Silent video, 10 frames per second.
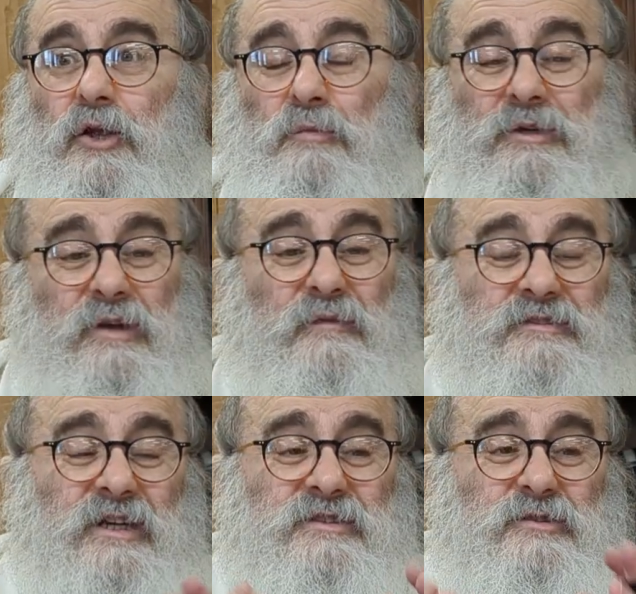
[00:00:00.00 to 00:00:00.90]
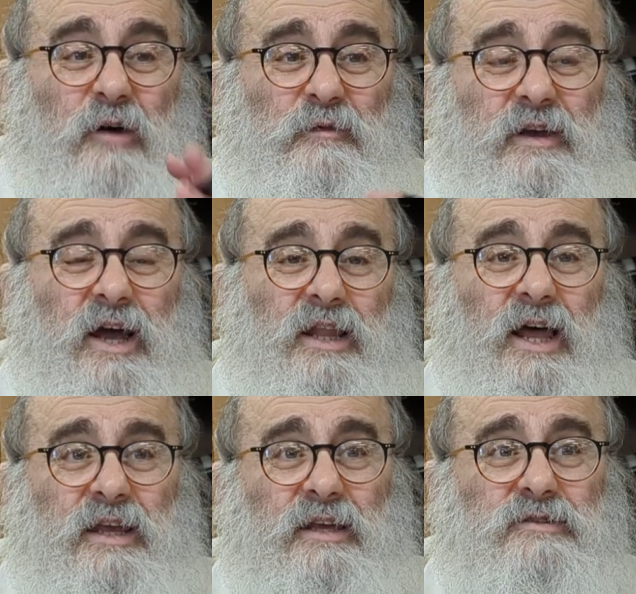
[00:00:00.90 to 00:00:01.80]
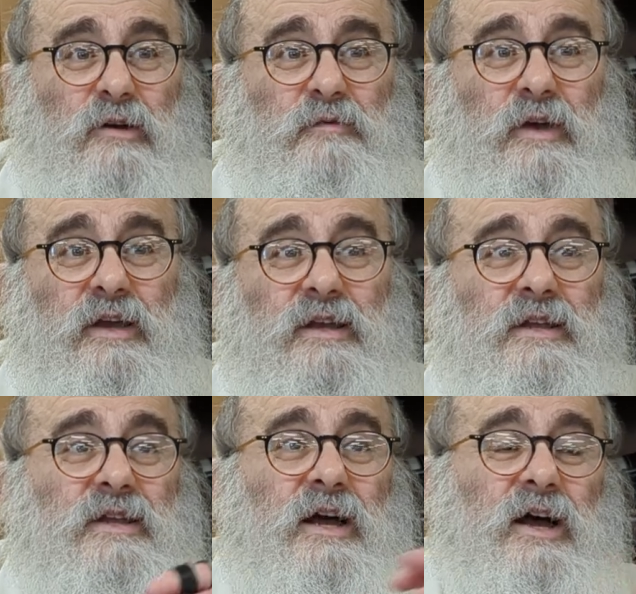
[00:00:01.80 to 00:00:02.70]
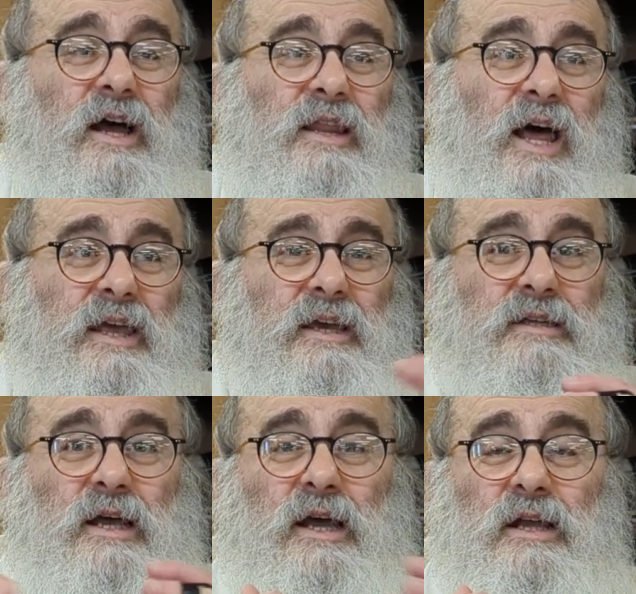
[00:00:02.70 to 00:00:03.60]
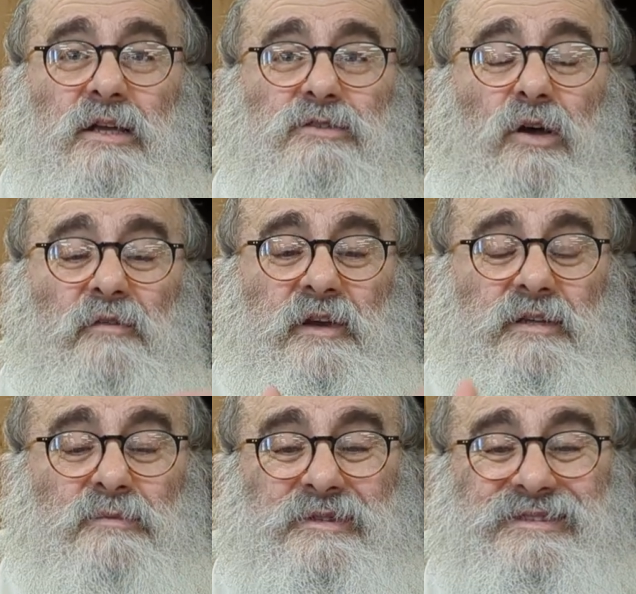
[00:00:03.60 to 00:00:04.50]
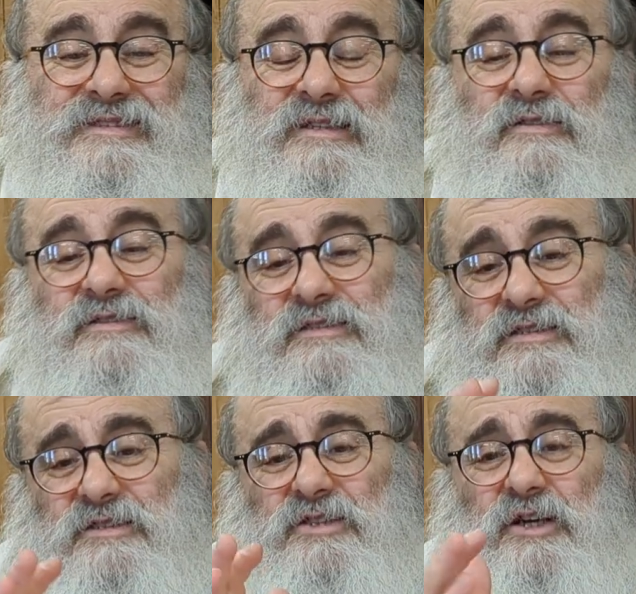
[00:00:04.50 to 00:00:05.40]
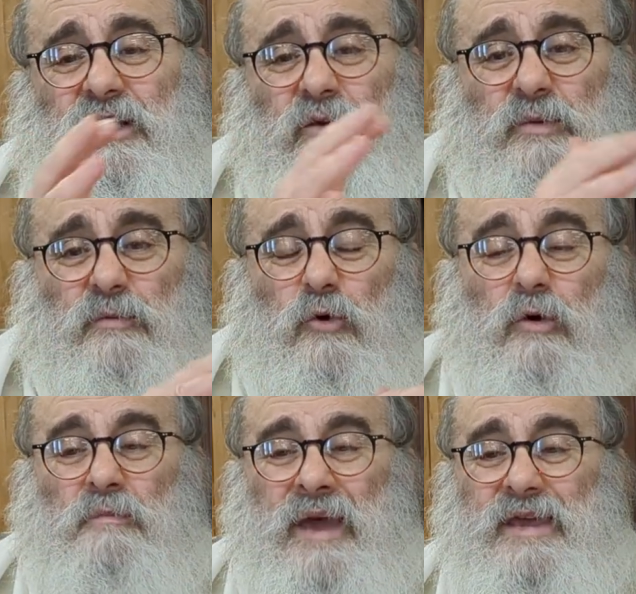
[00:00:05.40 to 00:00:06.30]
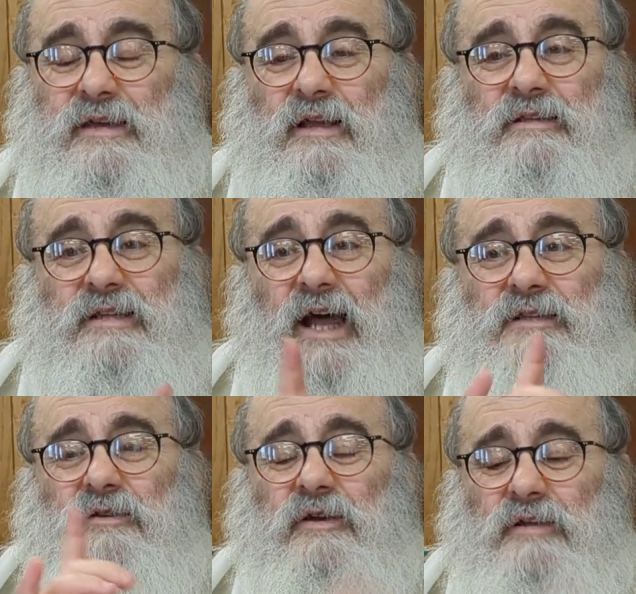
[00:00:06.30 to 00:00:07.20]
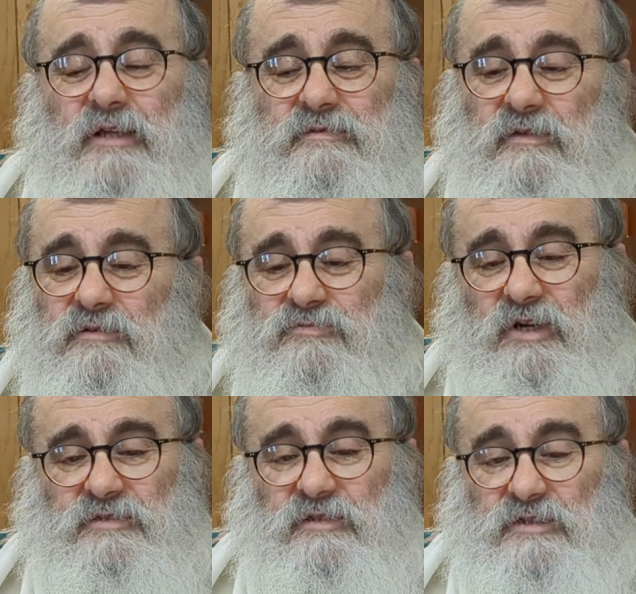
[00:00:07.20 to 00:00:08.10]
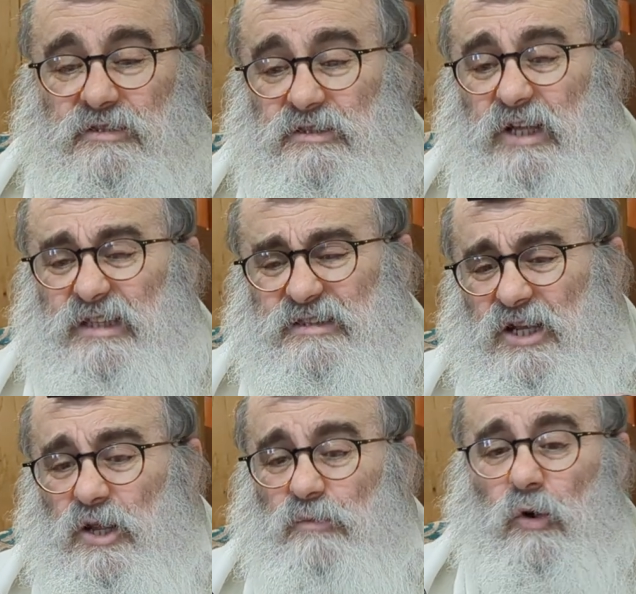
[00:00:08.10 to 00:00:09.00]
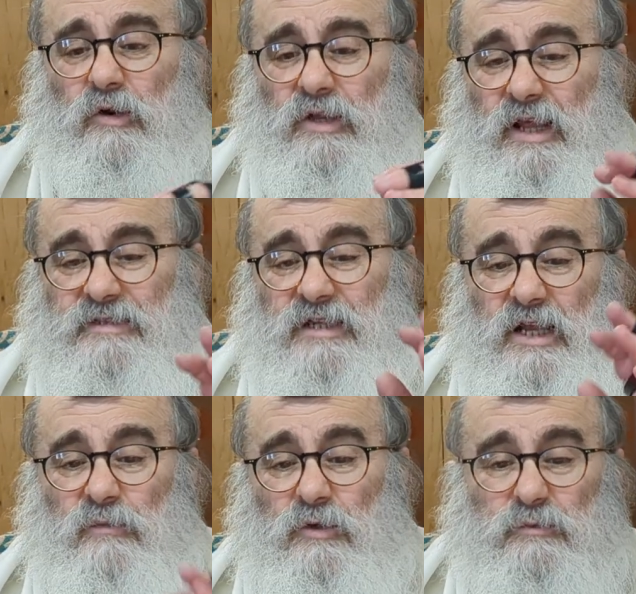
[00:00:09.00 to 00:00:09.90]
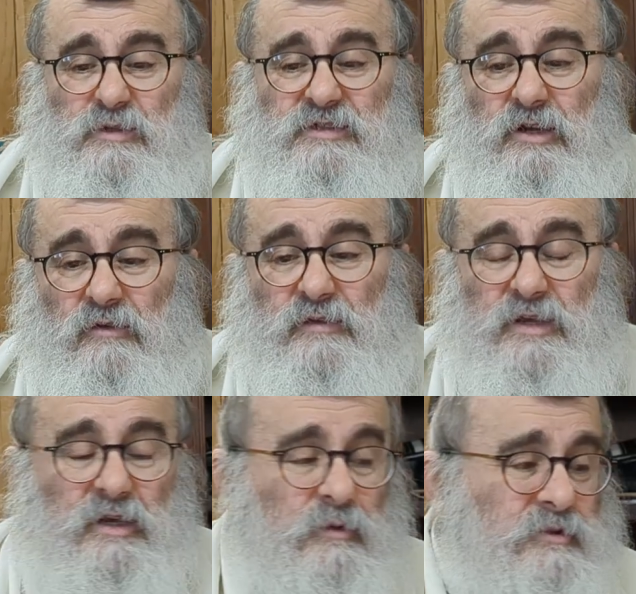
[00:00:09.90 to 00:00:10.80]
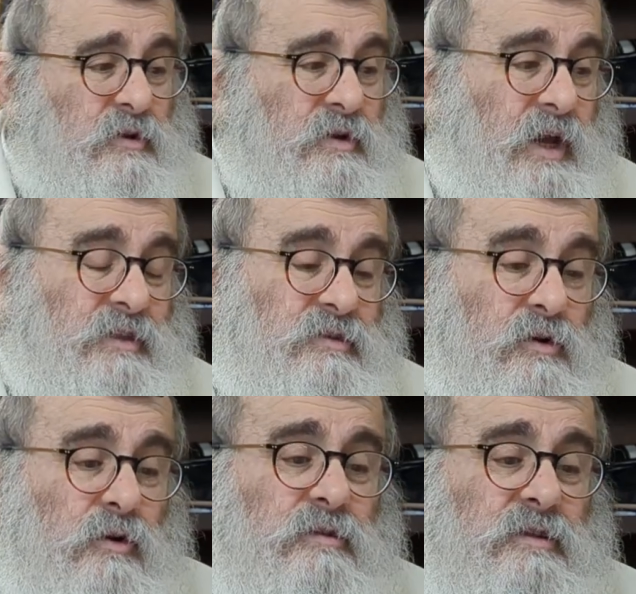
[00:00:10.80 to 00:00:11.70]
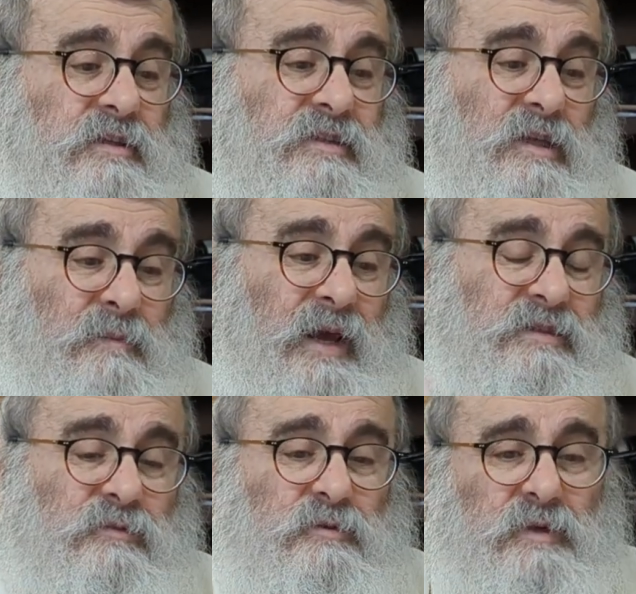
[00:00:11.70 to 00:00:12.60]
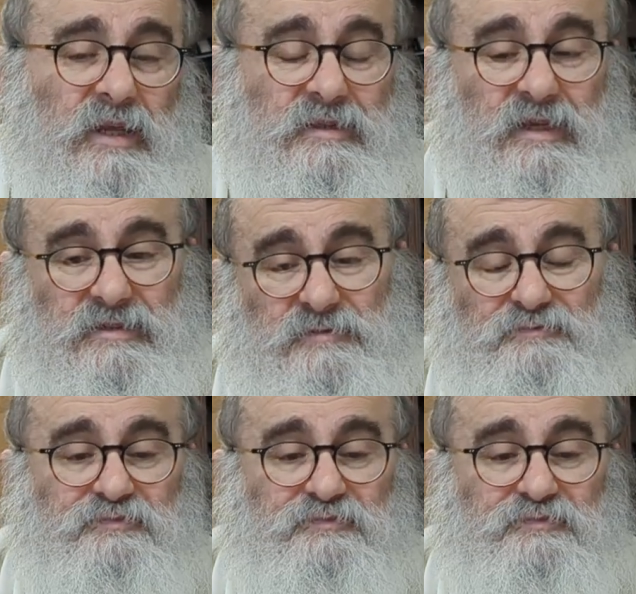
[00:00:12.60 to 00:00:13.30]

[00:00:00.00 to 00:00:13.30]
But if it's a sofek, halachic sofek, uh, halachic and uh, sofek and abatzius, she she gonna be more makel. That you cannot trust us. So that's more or less what we see over here. What's going on? So according to this, lamaisa would be like this.